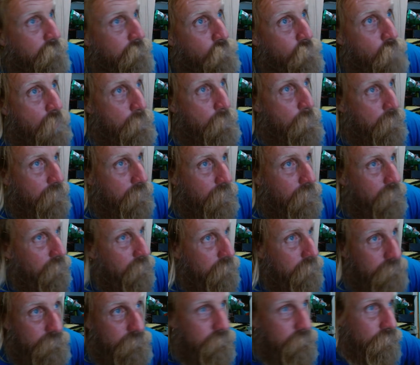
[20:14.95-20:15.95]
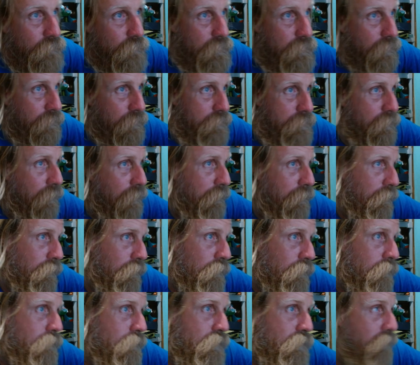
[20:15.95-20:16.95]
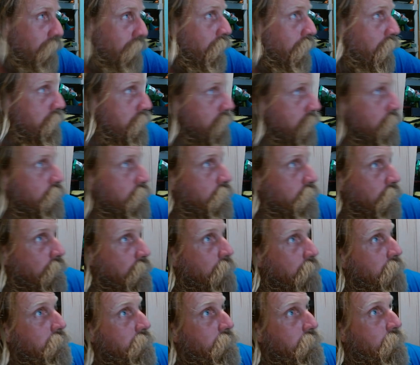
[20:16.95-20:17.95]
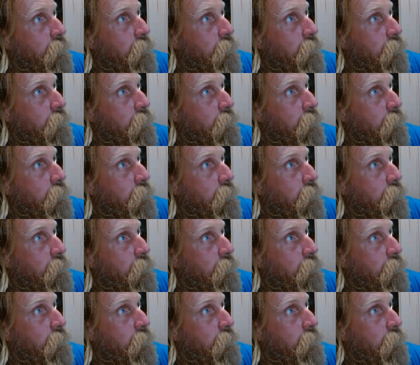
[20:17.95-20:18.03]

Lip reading: wiping out the entire civilization of